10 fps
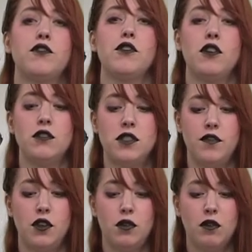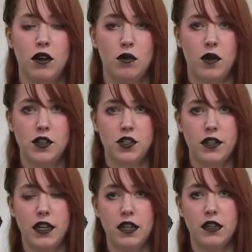for those of you who are
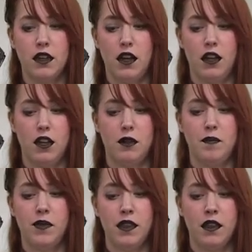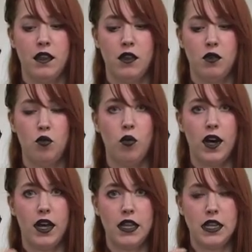wondering um,
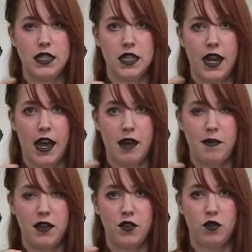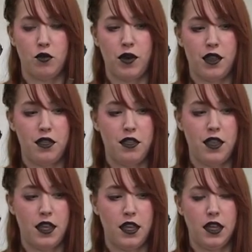what is gonna happen with
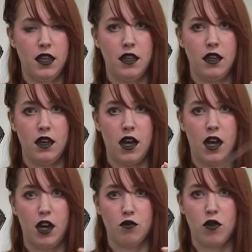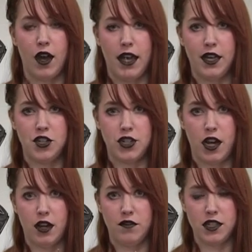the uh, raw edge
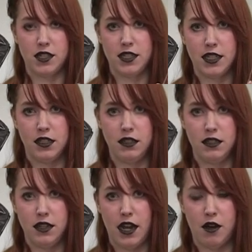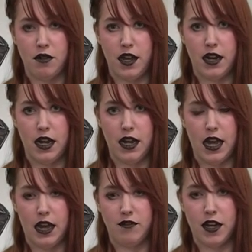of the steel now that I
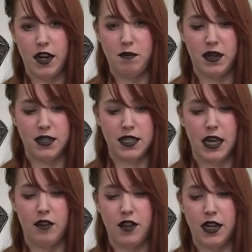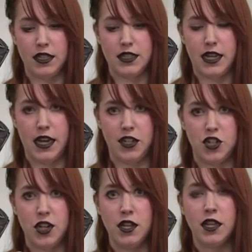have cut it because the galvanized
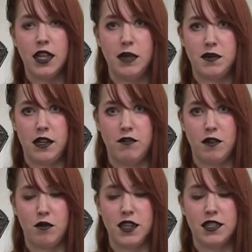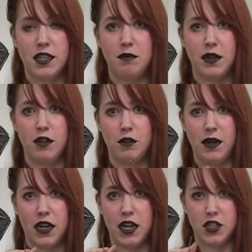edge keeps it from rusting. But oh
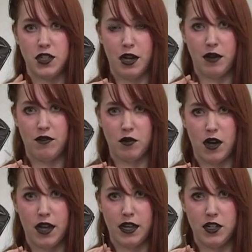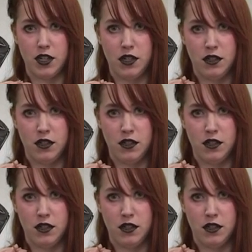my gosh, now we have a raw edge.